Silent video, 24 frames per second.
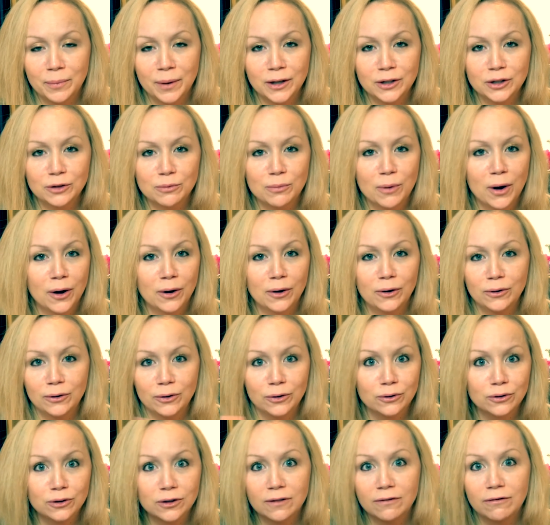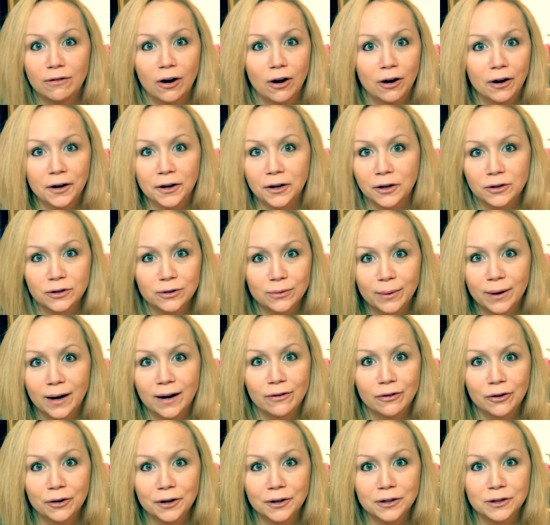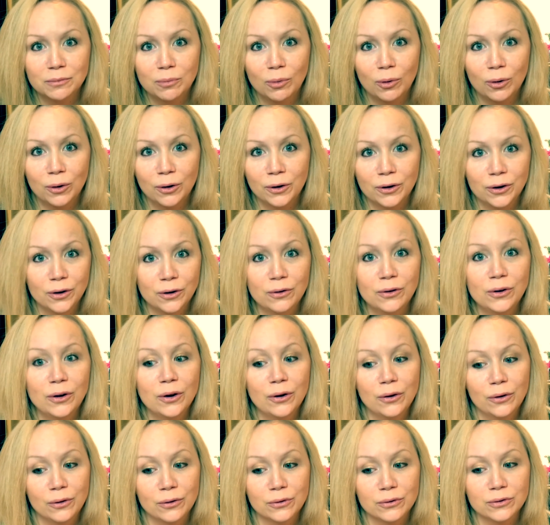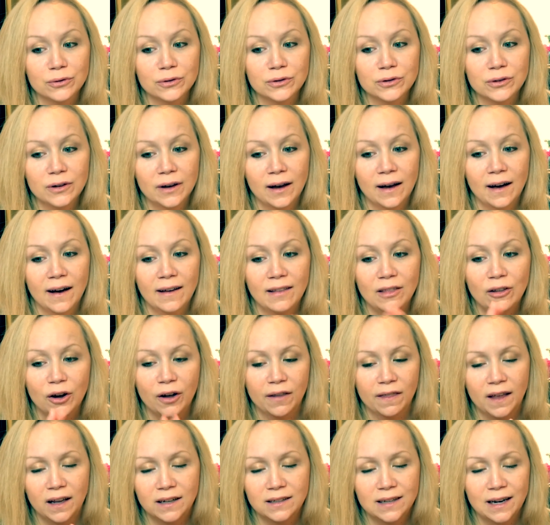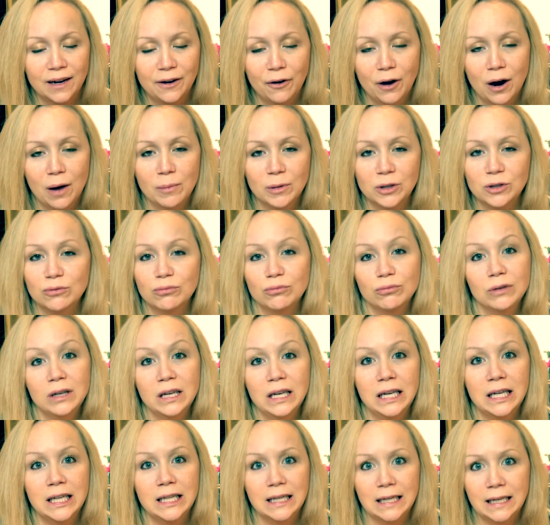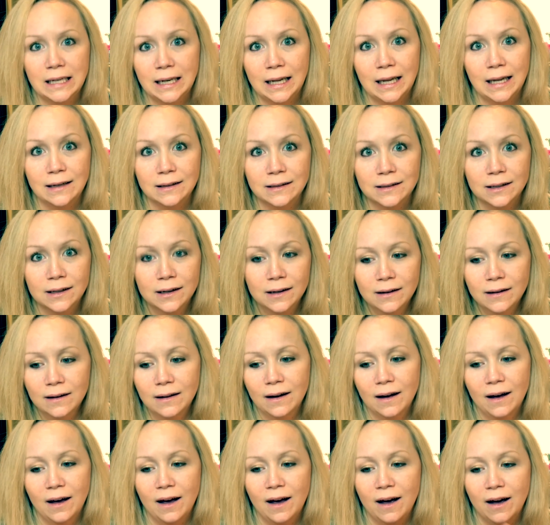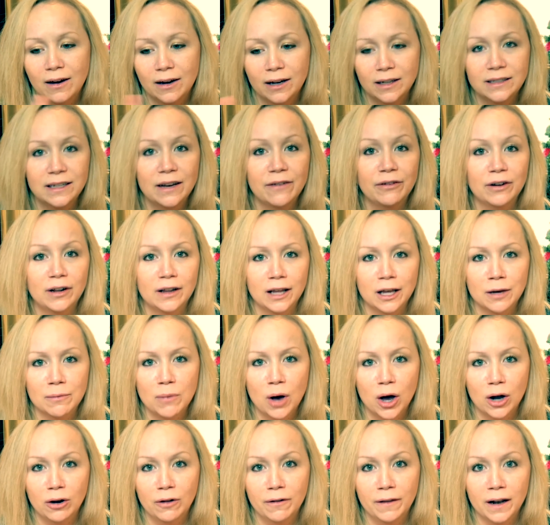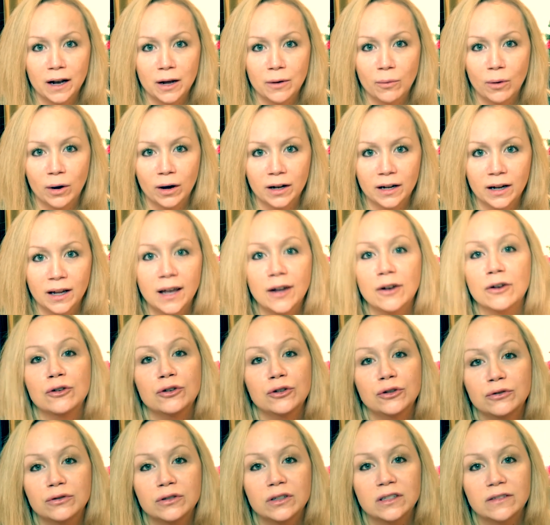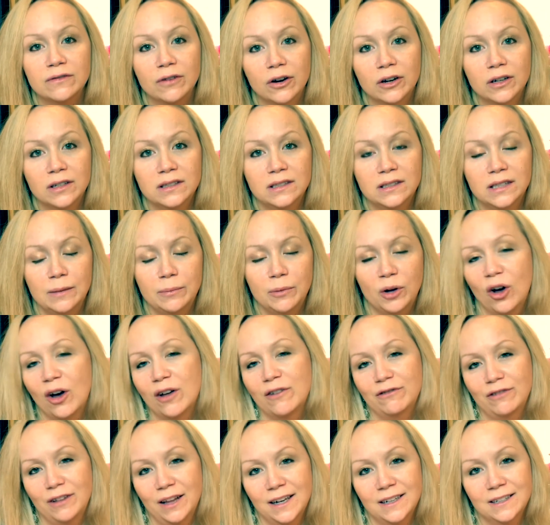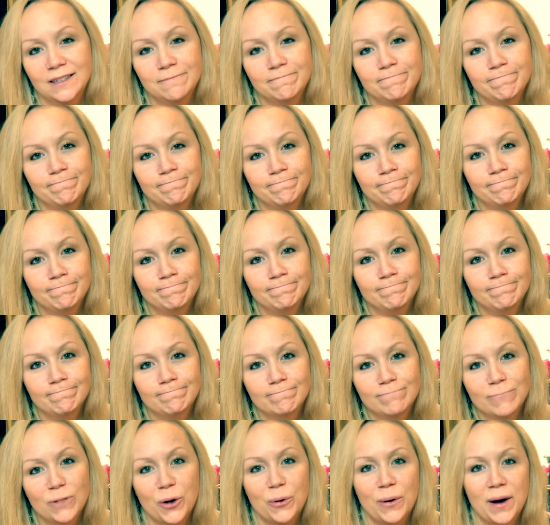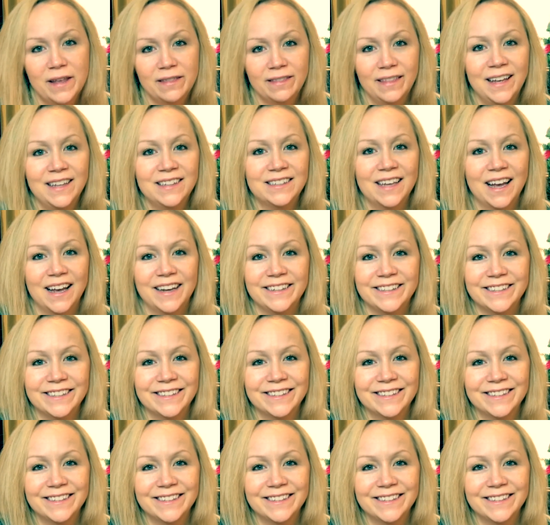pinch model, use Safari, use whatever Explorer you use, and look at that diagram. It's really neat. And definitely a model that I wanted to introduce as far as team conflict. All right, thanks guys.